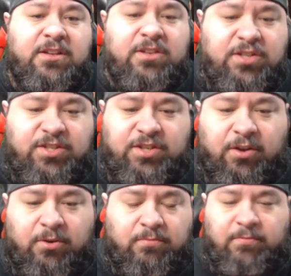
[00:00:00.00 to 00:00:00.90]

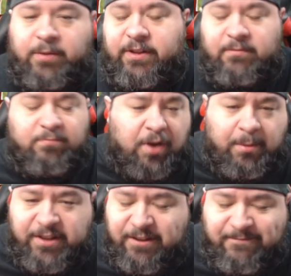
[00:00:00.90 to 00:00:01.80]
So, I mean,
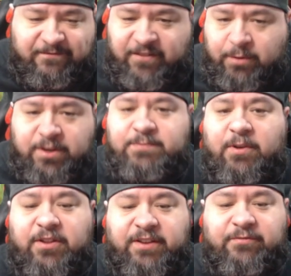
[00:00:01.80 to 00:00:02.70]
probably very
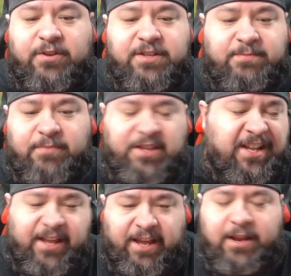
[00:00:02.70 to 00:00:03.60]
small difference, but
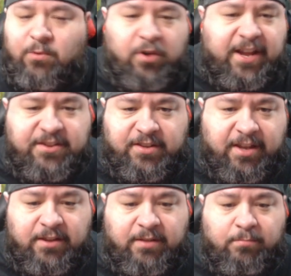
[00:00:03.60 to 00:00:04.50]
anyone has
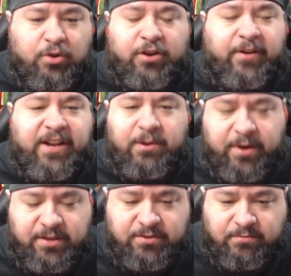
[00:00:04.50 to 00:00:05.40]
Booker
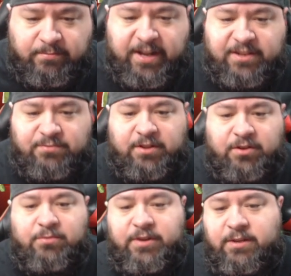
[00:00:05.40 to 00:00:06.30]
anyway, so may as well
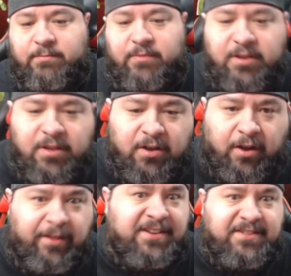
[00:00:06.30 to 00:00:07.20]
go with him,
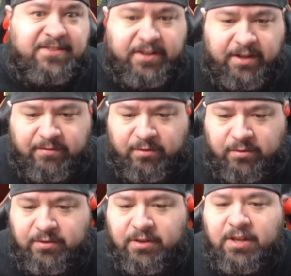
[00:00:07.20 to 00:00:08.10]
unless he's not
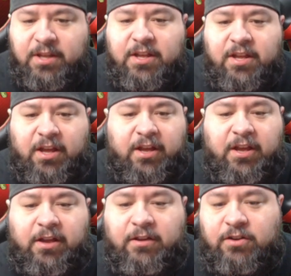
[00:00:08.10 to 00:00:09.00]
leveled.
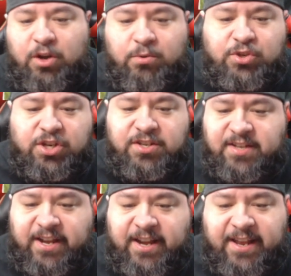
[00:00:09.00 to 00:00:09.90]
Uh, coaches,
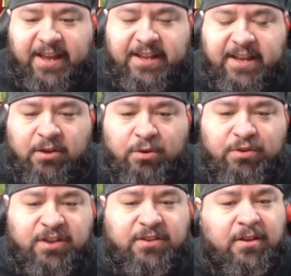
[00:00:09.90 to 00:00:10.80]
I got Eddie and
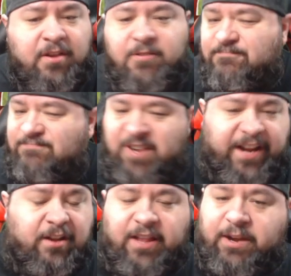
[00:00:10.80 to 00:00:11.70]
Ogan,
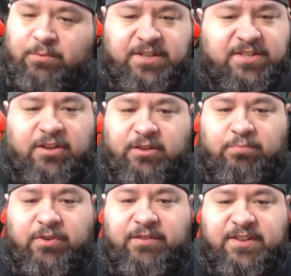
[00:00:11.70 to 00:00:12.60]
kind of like we saw in the
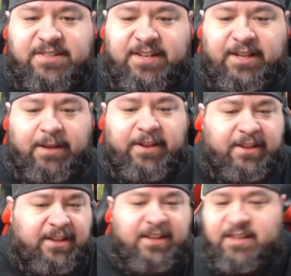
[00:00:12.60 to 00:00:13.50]
previous set. I
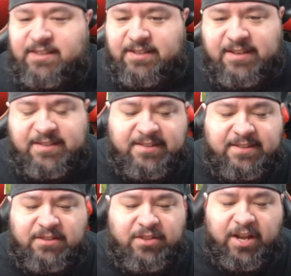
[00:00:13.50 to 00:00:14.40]
mean, it this
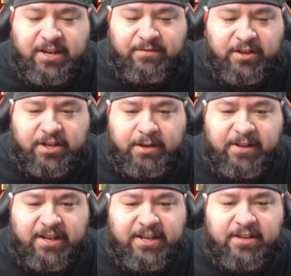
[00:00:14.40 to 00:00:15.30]
is not even going to
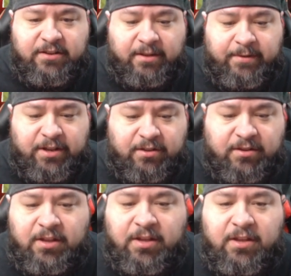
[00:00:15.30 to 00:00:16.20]
be needed. I
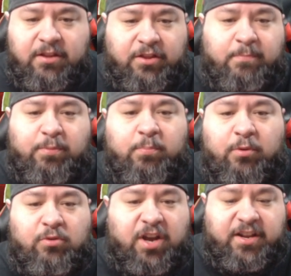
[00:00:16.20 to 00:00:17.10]
mean, the
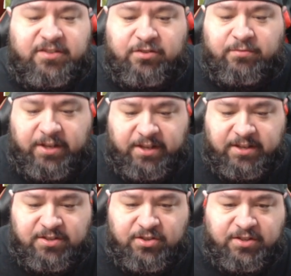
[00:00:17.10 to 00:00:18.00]
purple cost three.
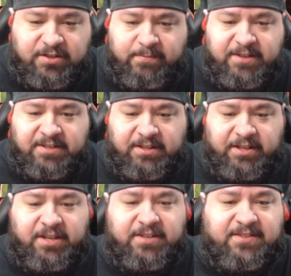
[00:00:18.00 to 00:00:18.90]
It's just basically
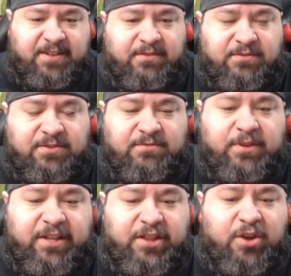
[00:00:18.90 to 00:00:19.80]
because there's
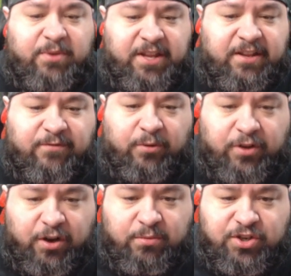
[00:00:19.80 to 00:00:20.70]
really no need for
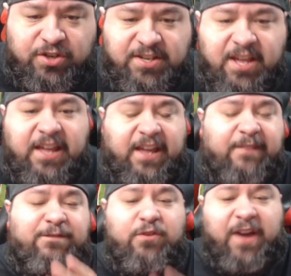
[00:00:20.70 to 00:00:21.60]
coaches.
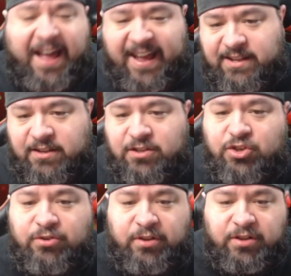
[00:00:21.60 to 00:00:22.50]
If you add
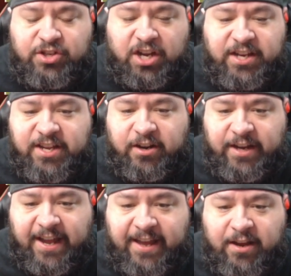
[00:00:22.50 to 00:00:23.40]
Johnny
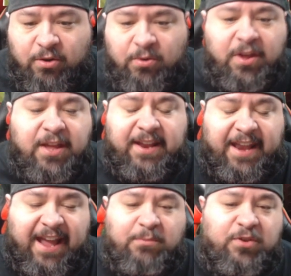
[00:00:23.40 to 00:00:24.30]
Gargano,
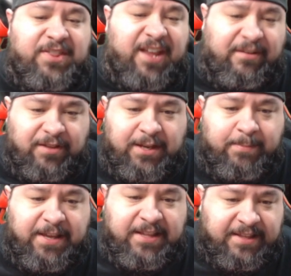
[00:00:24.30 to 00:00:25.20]
that would definitely
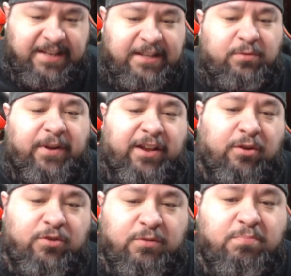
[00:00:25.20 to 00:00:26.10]
be the
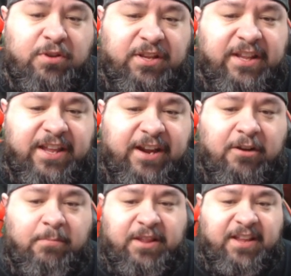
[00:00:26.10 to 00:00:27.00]
trainer to put in
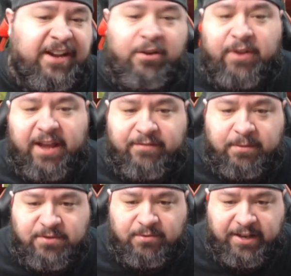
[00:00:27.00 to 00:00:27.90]
there, but I don't have
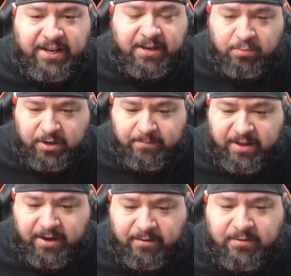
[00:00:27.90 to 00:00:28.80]
him, so I can't put him
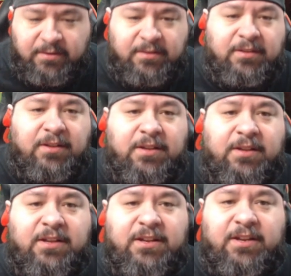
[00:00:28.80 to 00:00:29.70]
there.
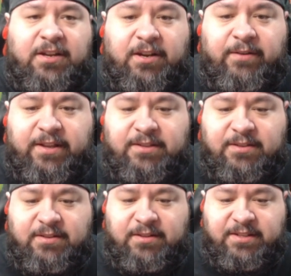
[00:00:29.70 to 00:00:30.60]
All right,
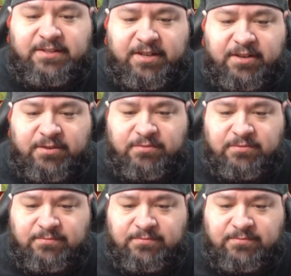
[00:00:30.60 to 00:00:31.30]
let's go.